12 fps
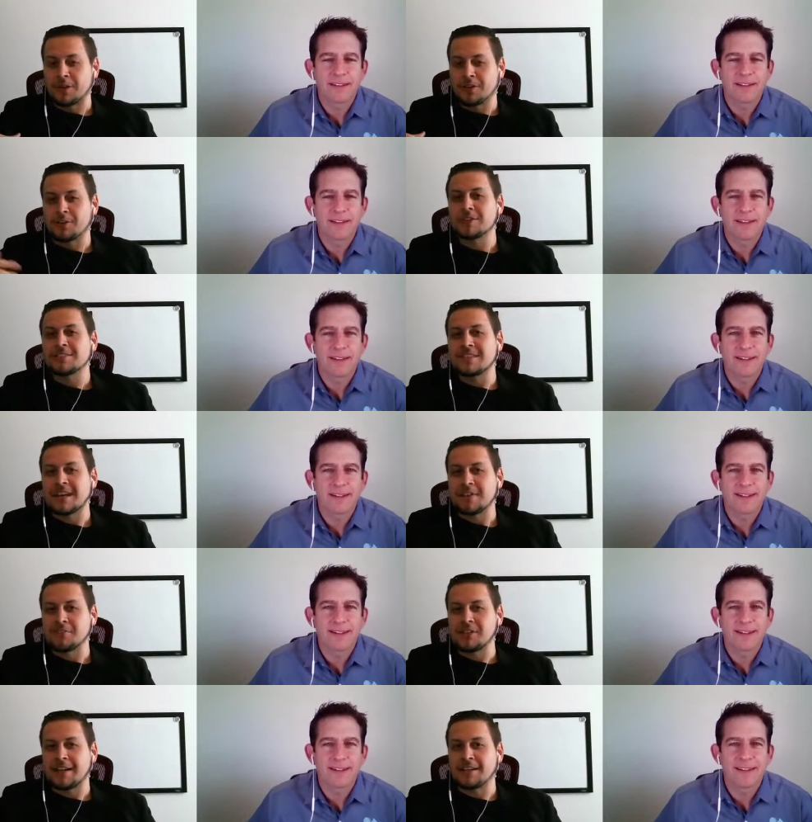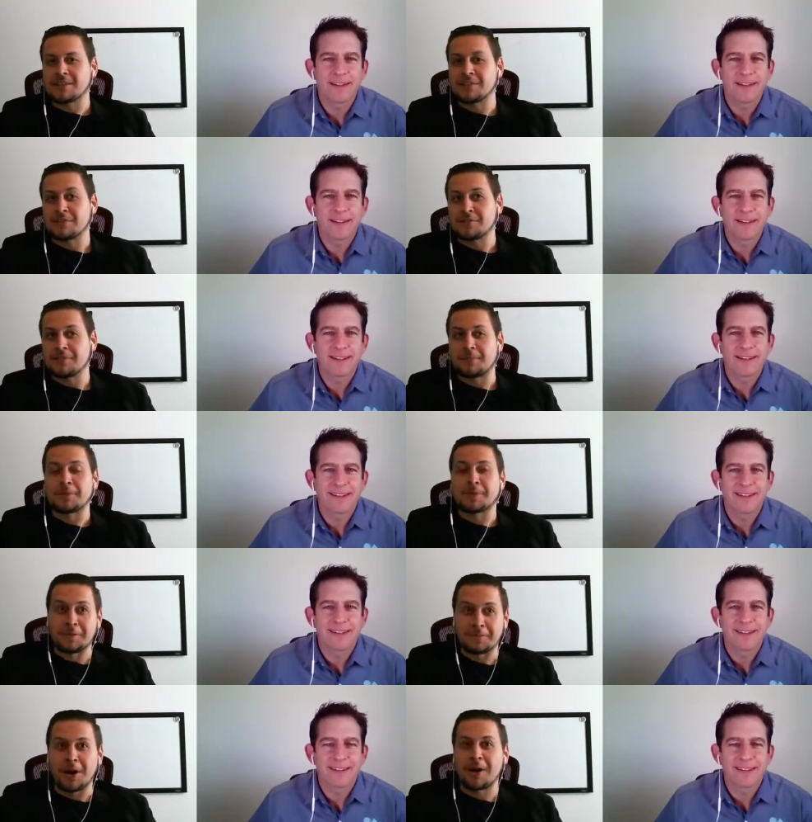Speaker 1: on the good side of change, it's
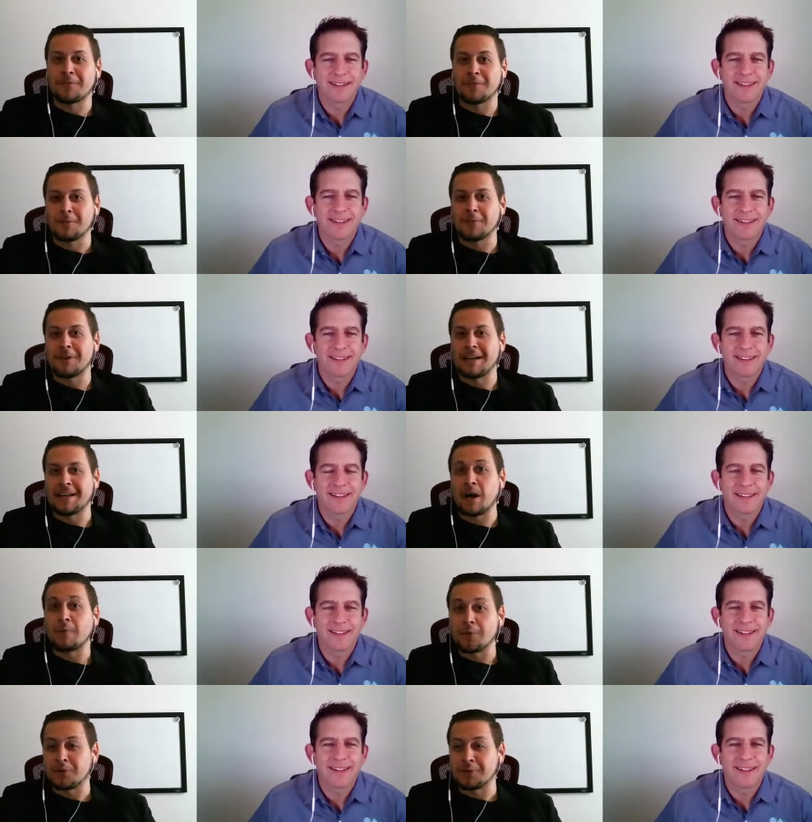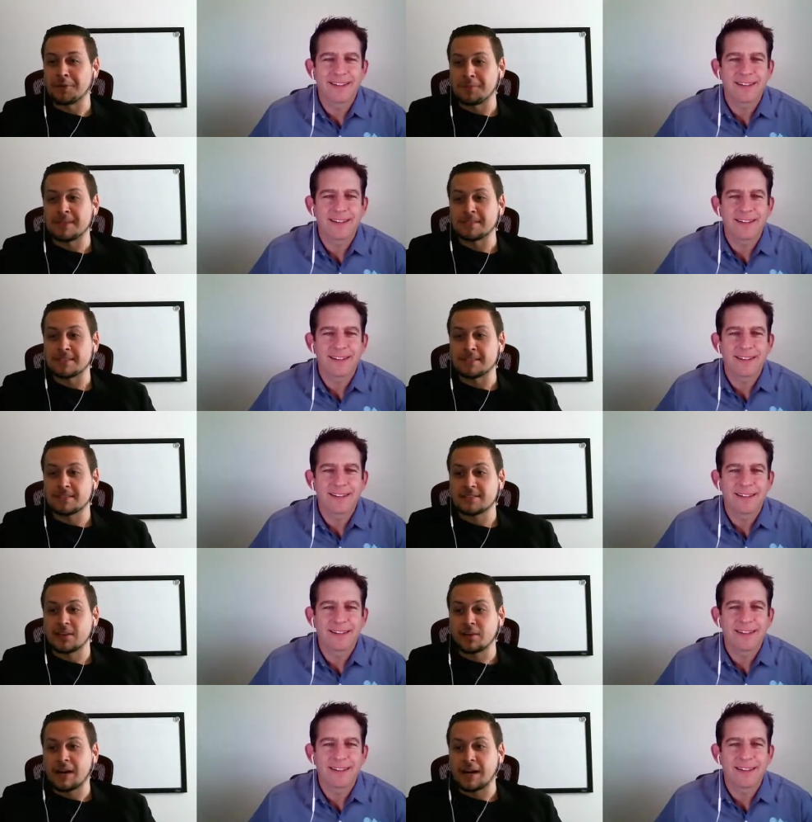typically profitable and helpful to your business.
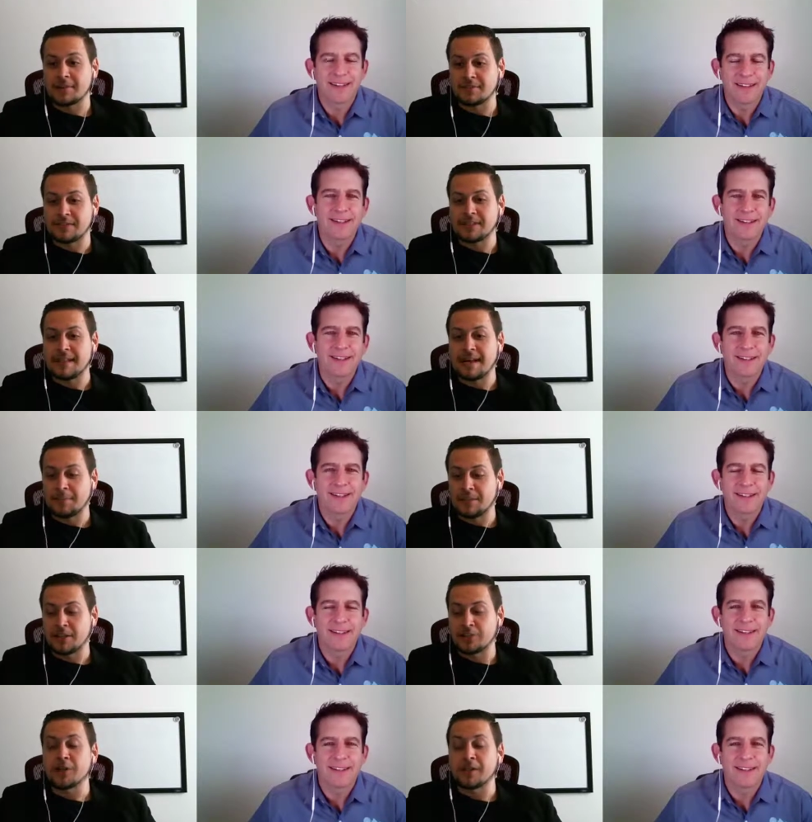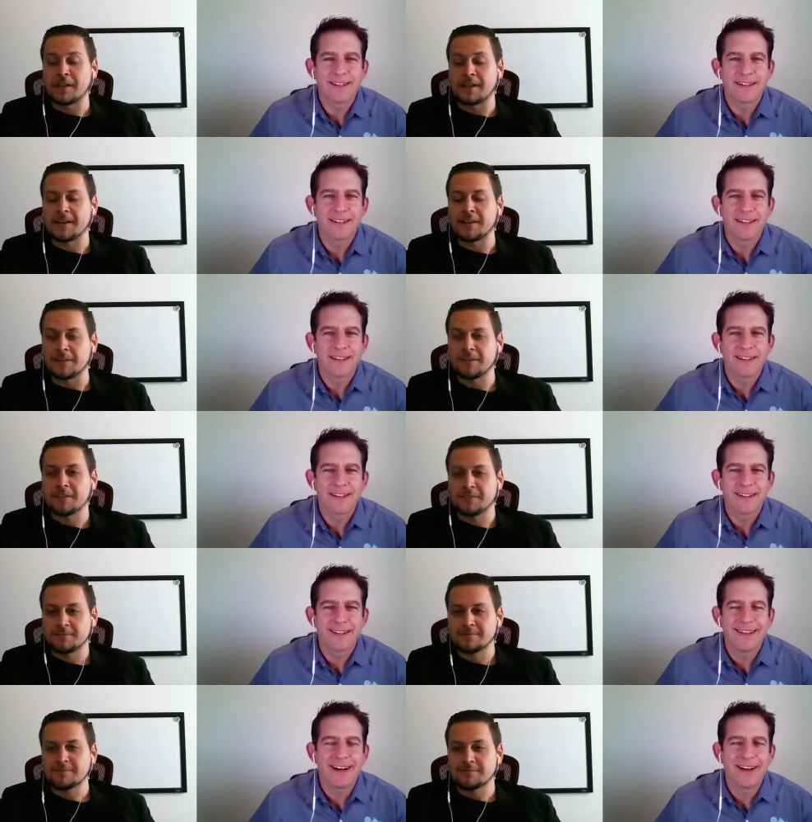So I've seen that be a good thing here.
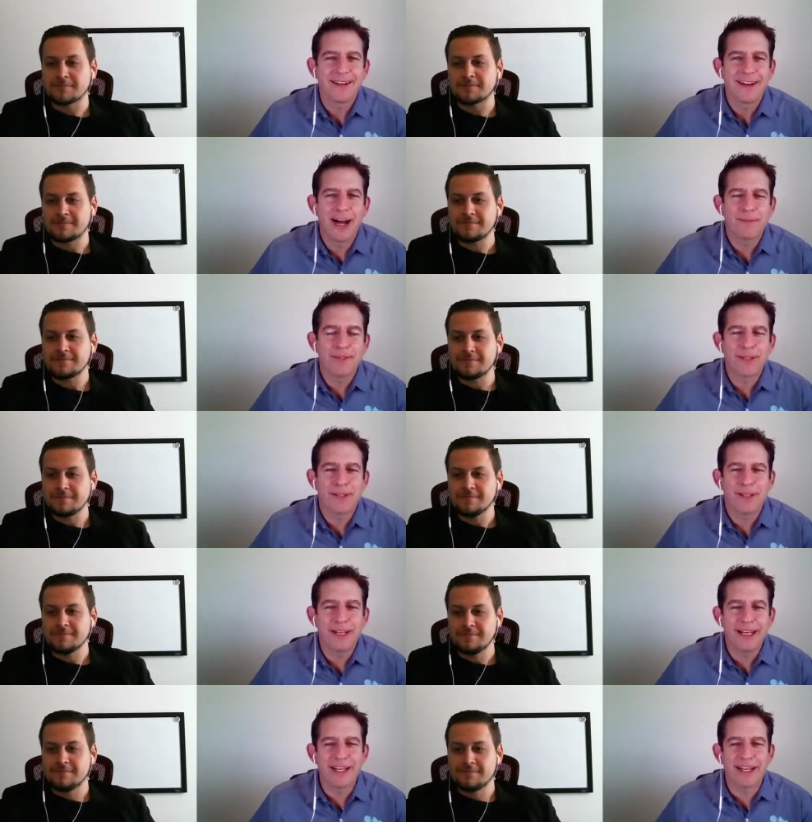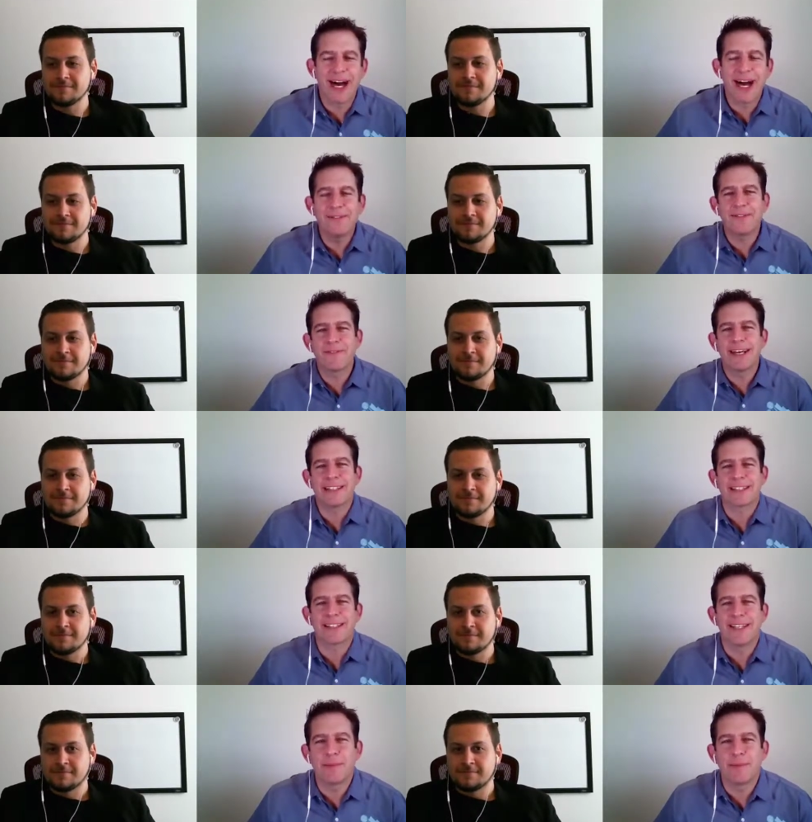
Speaker 2: Yeah, absolutely. And the live
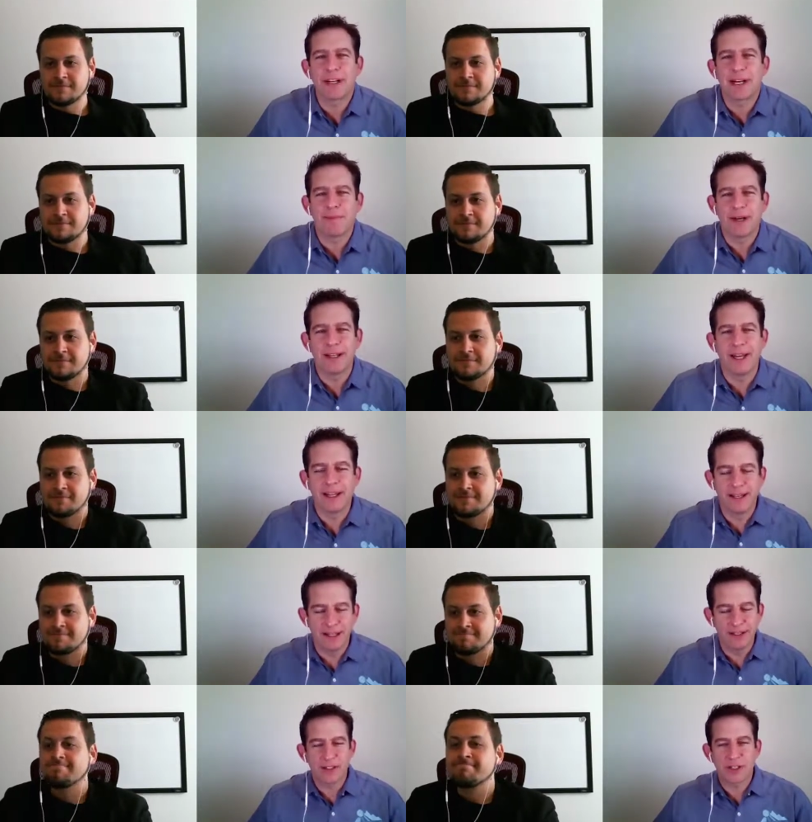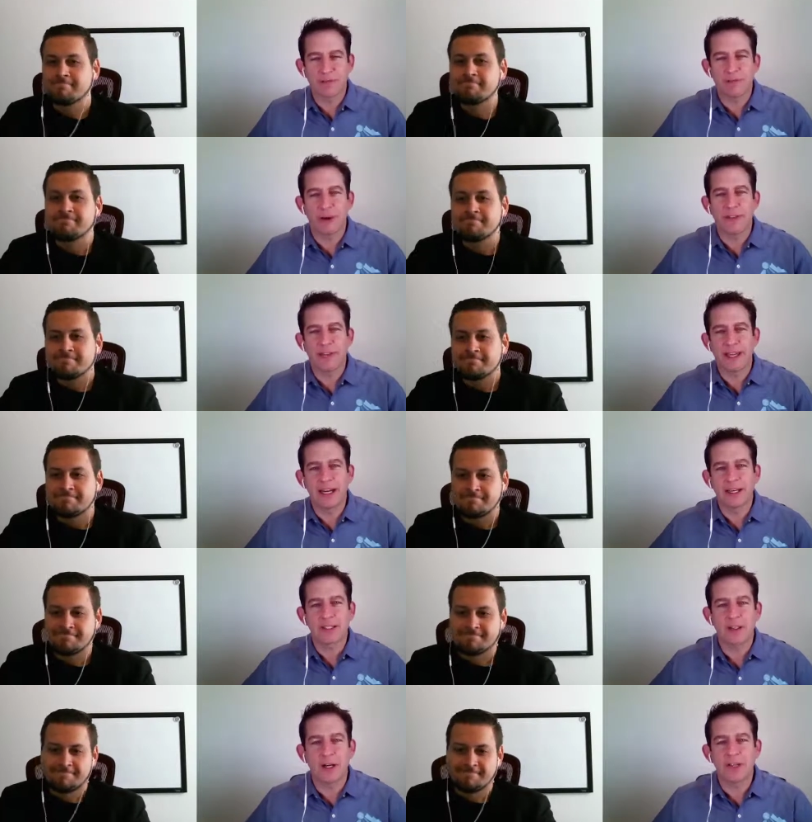events that you bring up a, an interesting point there,
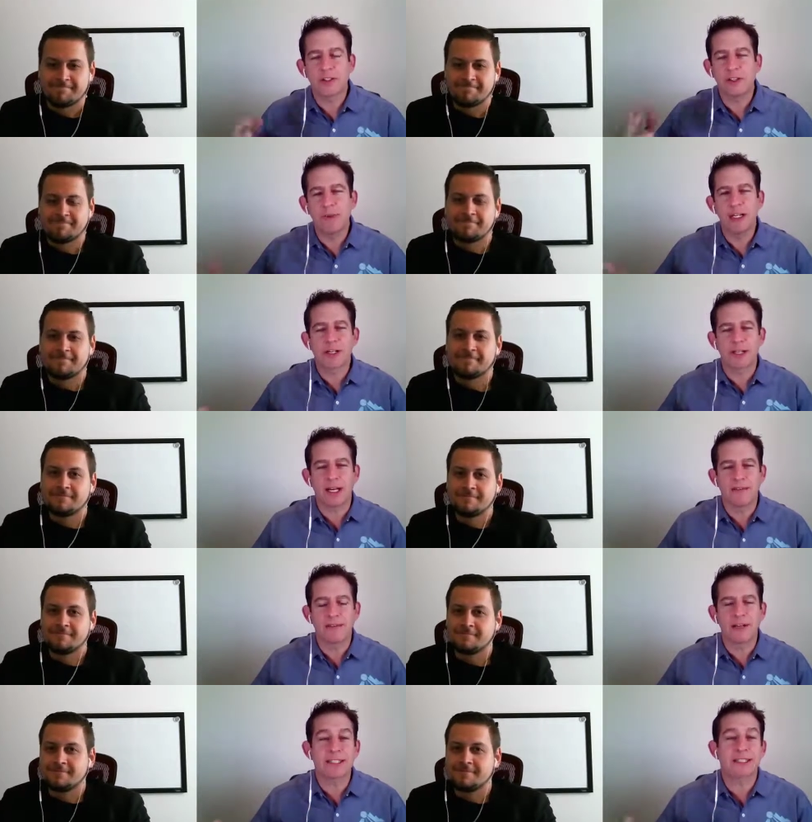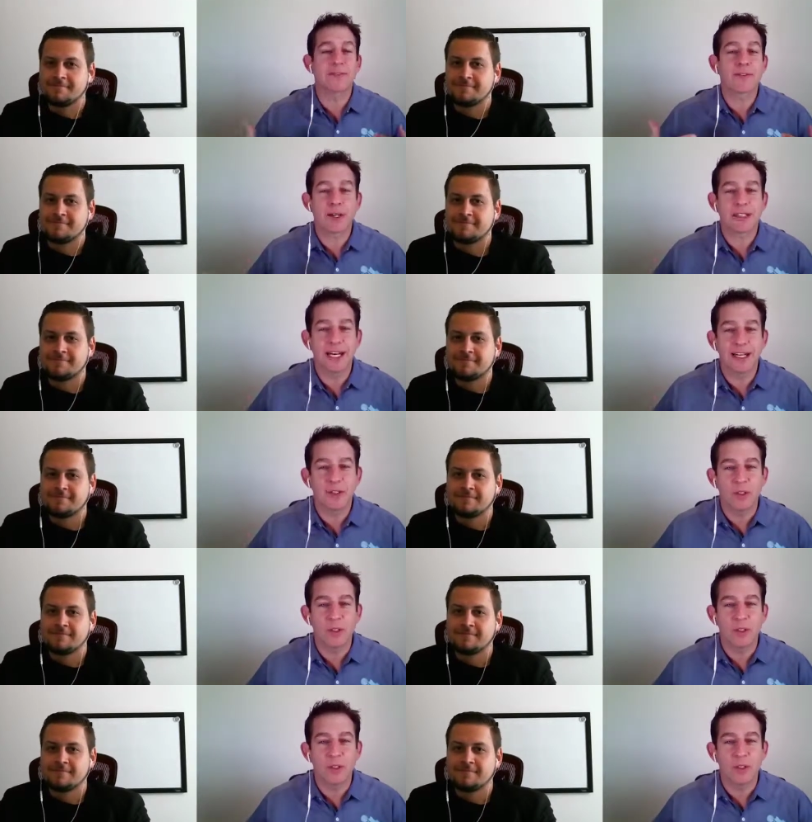because there are two major live events as far as I